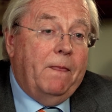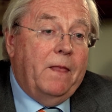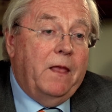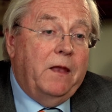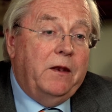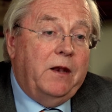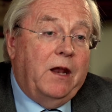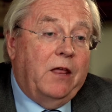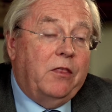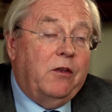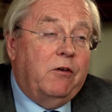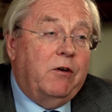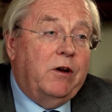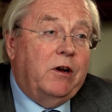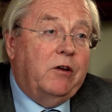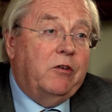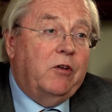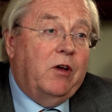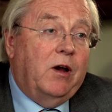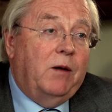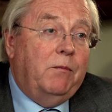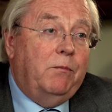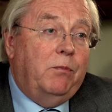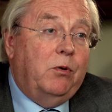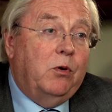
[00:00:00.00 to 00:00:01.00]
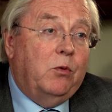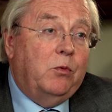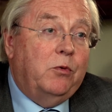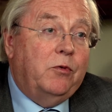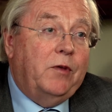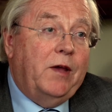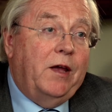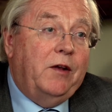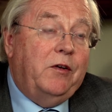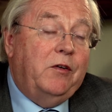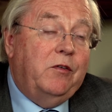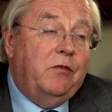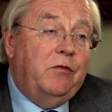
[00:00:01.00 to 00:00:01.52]
Another example was
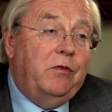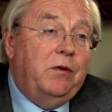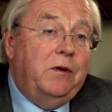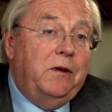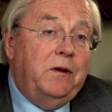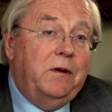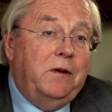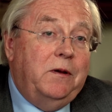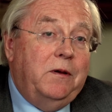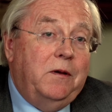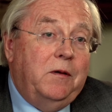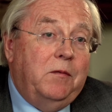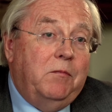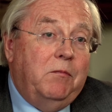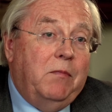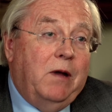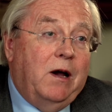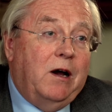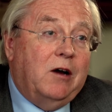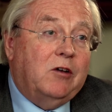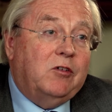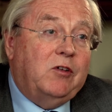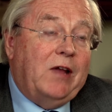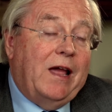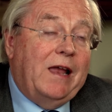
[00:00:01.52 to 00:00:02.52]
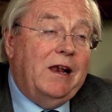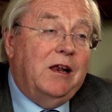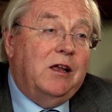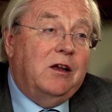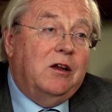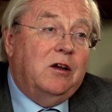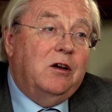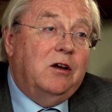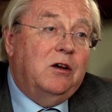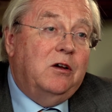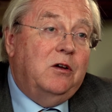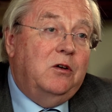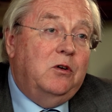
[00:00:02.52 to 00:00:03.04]
that of Mark
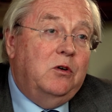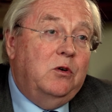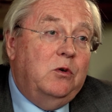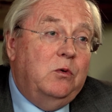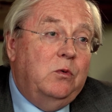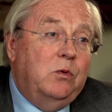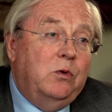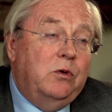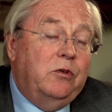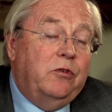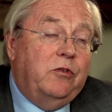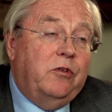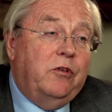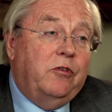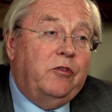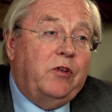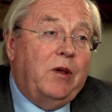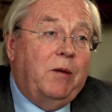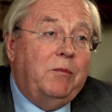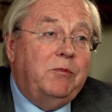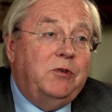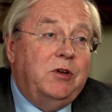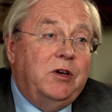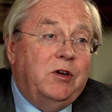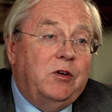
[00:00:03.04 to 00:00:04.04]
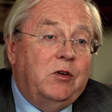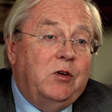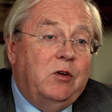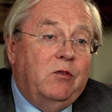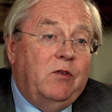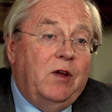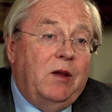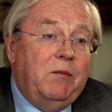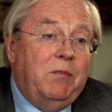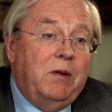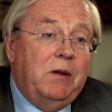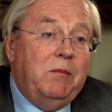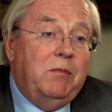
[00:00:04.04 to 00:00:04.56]
Dallagher, who was the subject
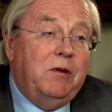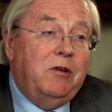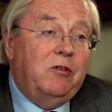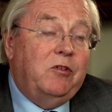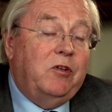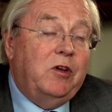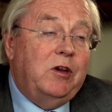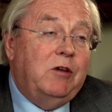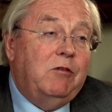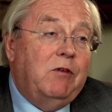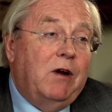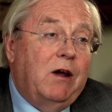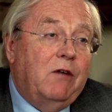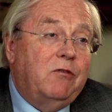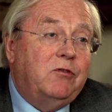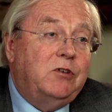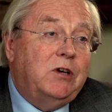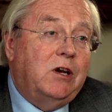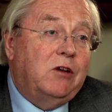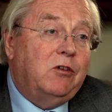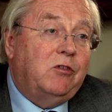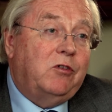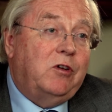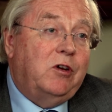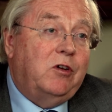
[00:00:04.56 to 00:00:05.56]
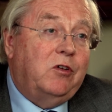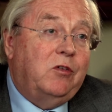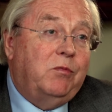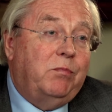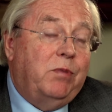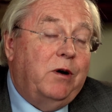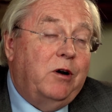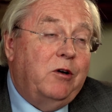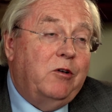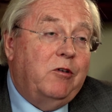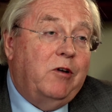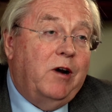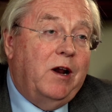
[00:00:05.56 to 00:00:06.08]
of a BBC Rough Justice
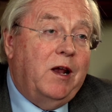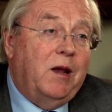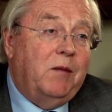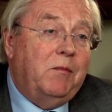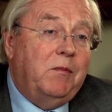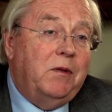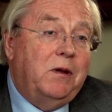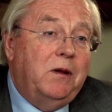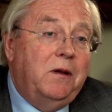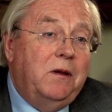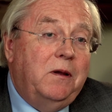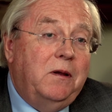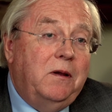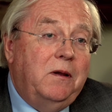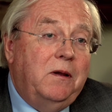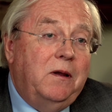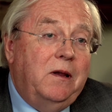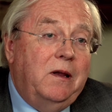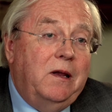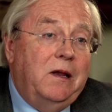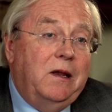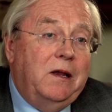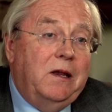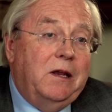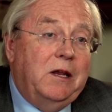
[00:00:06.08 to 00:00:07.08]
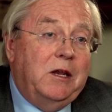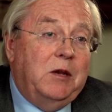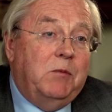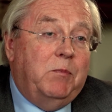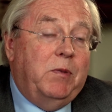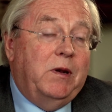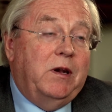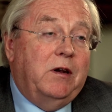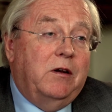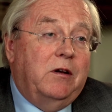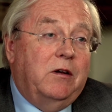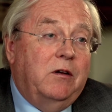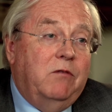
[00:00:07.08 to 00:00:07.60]
programme. He'd
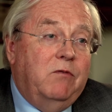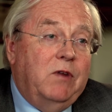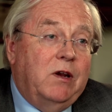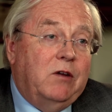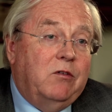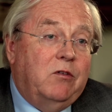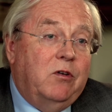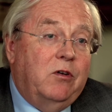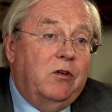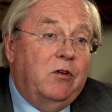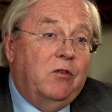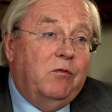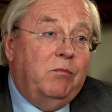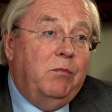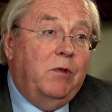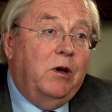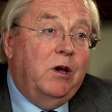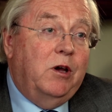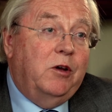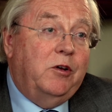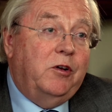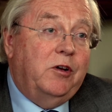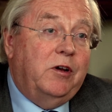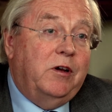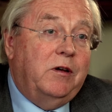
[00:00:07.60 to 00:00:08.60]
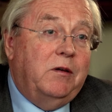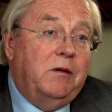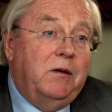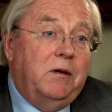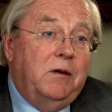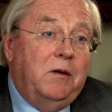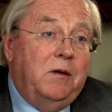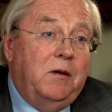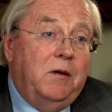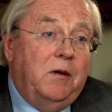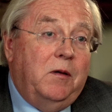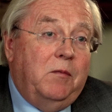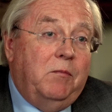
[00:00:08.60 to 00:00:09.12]
been convicted of murder
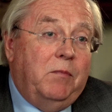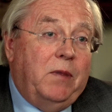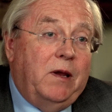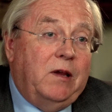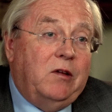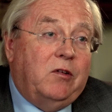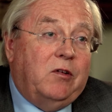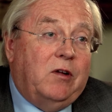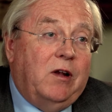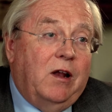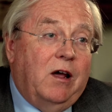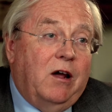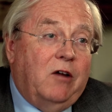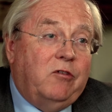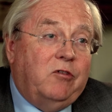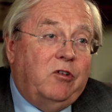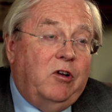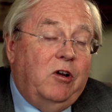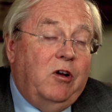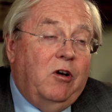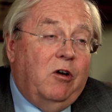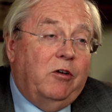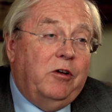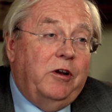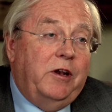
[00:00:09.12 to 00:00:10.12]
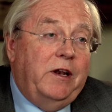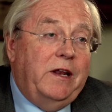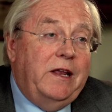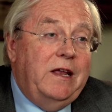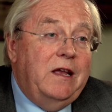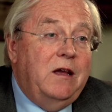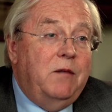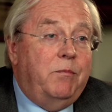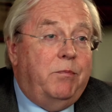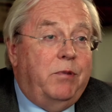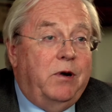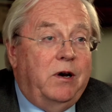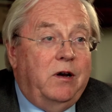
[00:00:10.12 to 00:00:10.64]
based largely on an
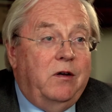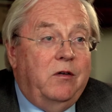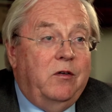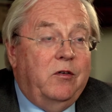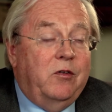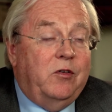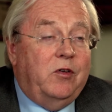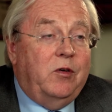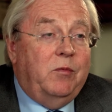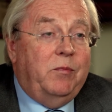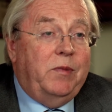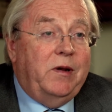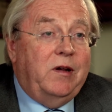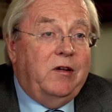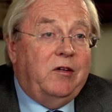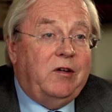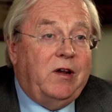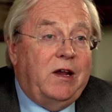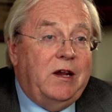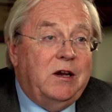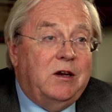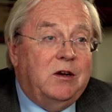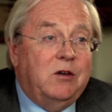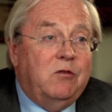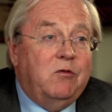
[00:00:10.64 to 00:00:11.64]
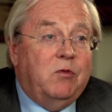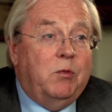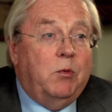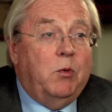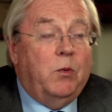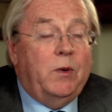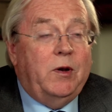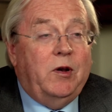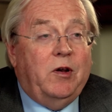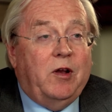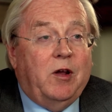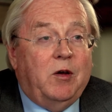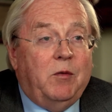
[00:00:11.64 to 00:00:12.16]
earprint that had been taken from a
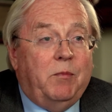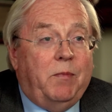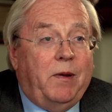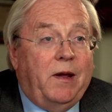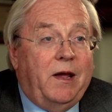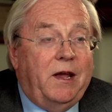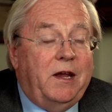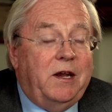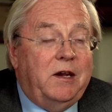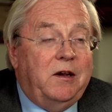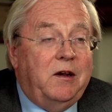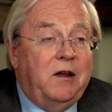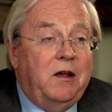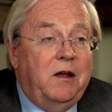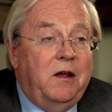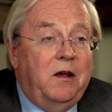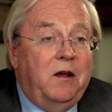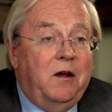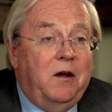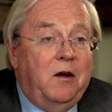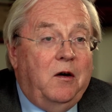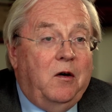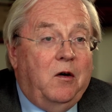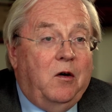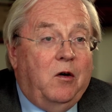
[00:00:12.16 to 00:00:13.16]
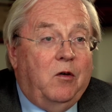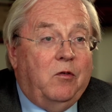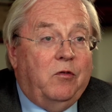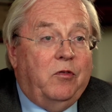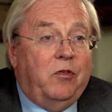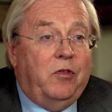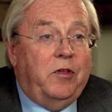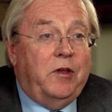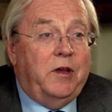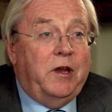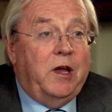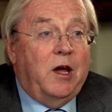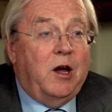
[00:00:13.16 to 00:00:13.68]
window pane
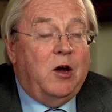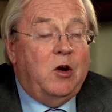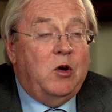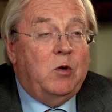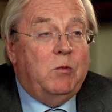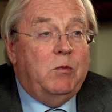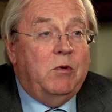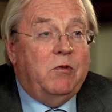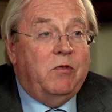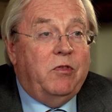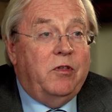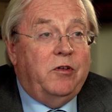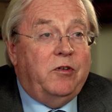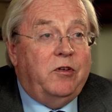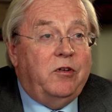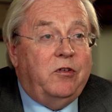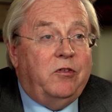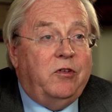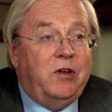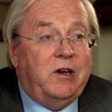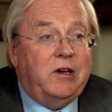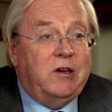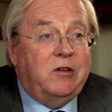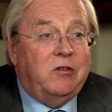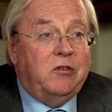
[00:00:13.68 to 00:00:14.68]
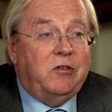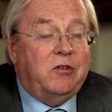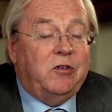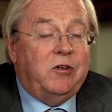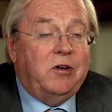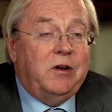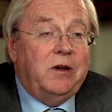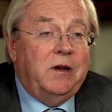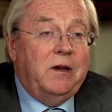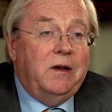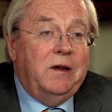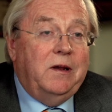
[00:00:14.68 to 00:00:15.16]
of the home of the deceased.